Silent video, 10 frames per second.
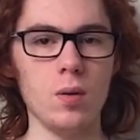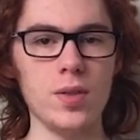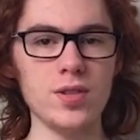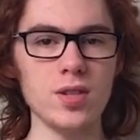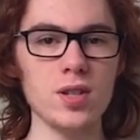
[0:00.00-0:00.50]
With
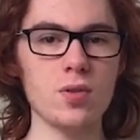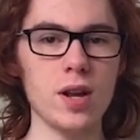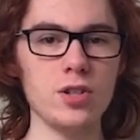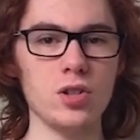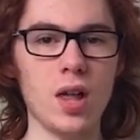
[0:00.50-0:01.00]
this
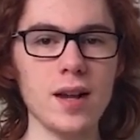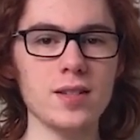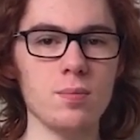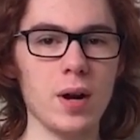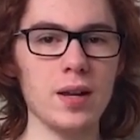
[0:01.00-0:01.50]
integration
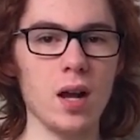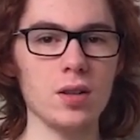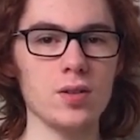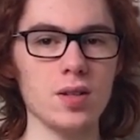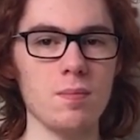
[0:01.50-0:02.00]
lacks in bright
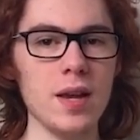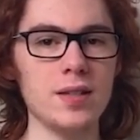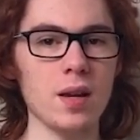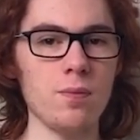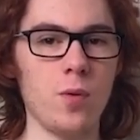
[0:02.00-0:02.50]
colors, it
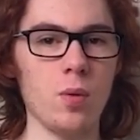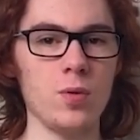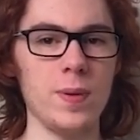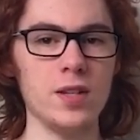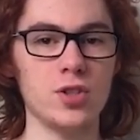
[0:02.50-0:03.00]
makes up for
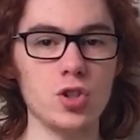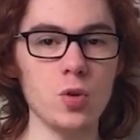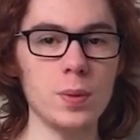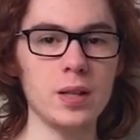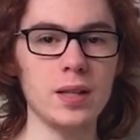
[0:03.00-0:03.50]
with being
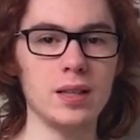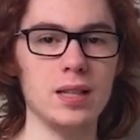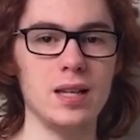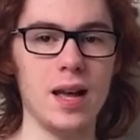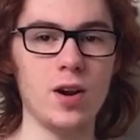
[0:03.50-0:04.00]
stupidly
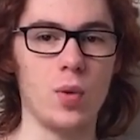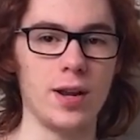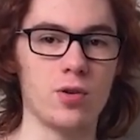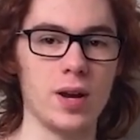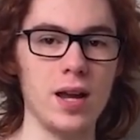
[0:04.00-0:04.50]
clean and
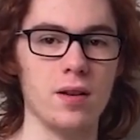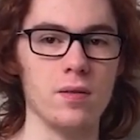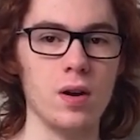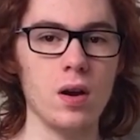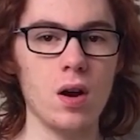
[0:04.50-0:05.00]
quite creative.